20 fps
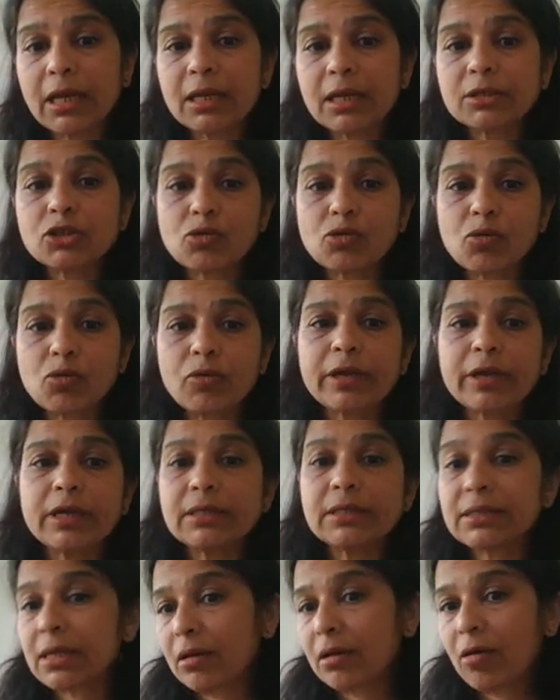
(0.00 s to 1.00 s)
stories
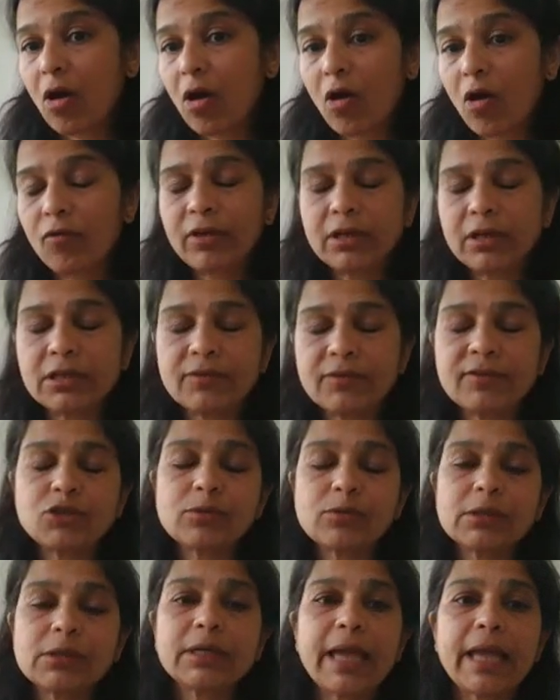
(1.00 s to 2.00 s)
of individual
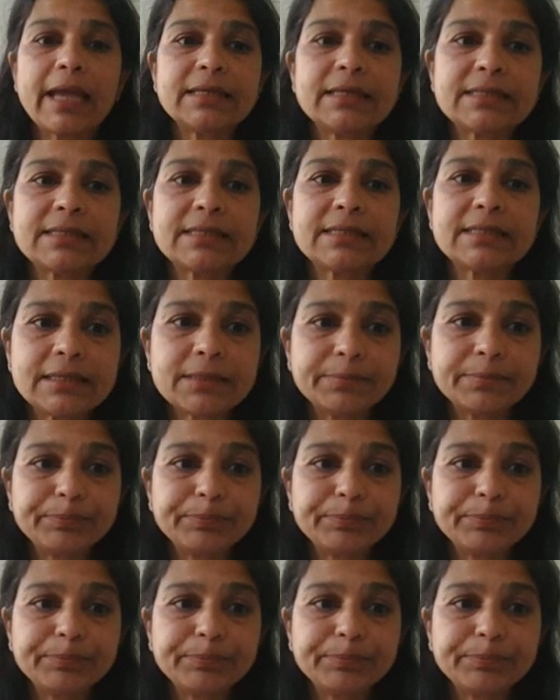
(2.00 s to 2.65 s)
cases.